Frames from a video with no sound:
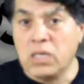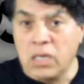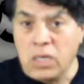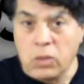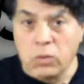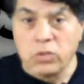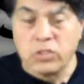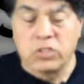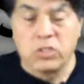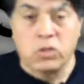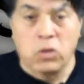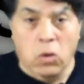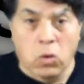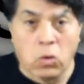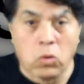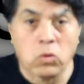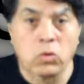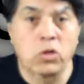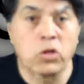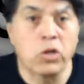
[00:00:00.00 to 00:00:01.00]
It was an
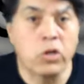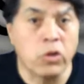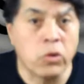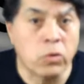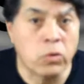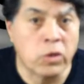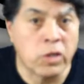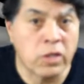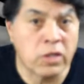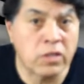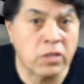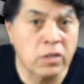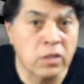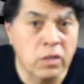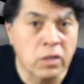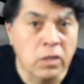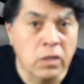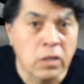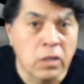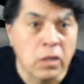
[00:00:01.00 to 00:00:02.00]
older unit,
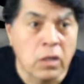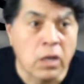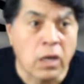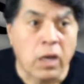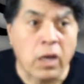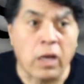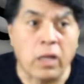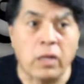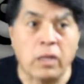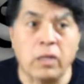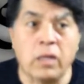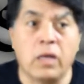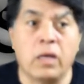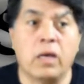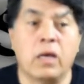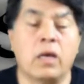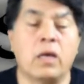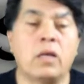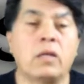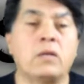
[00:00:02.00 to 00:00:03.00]
and it
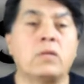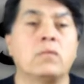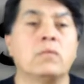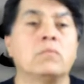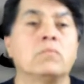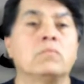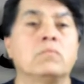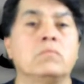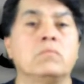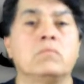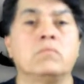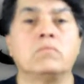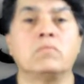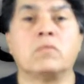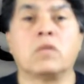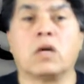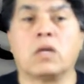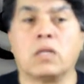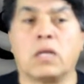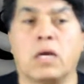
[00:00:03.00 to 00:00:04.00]
had,
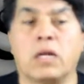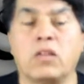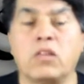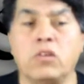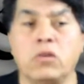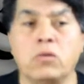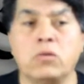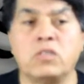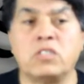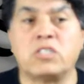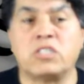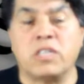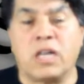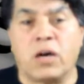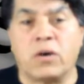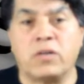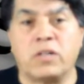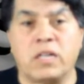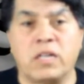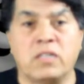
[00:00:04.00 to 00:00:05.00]
a lot of the units
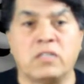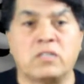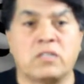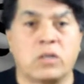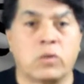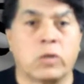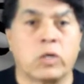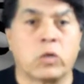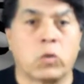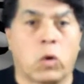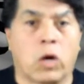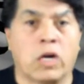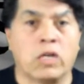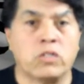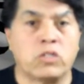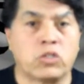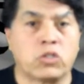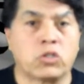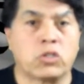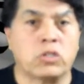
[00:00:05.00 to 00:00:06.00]
nowadays, they
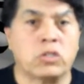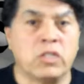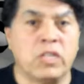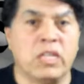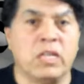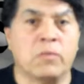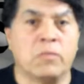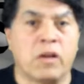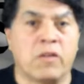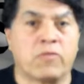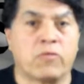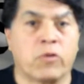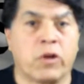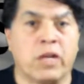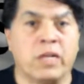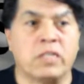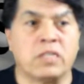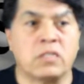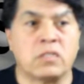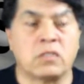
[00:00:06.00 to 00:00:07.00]
required certain EMF
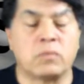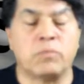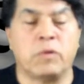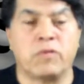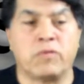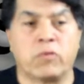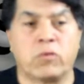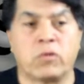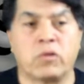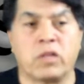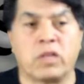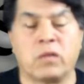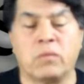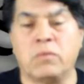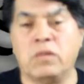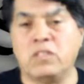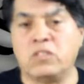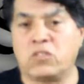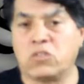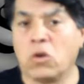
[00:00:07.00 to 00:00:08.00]
ratings before they can
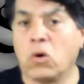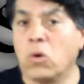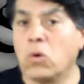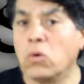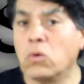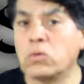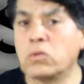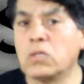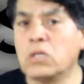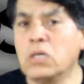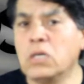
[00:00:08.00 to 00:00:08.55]
be sold.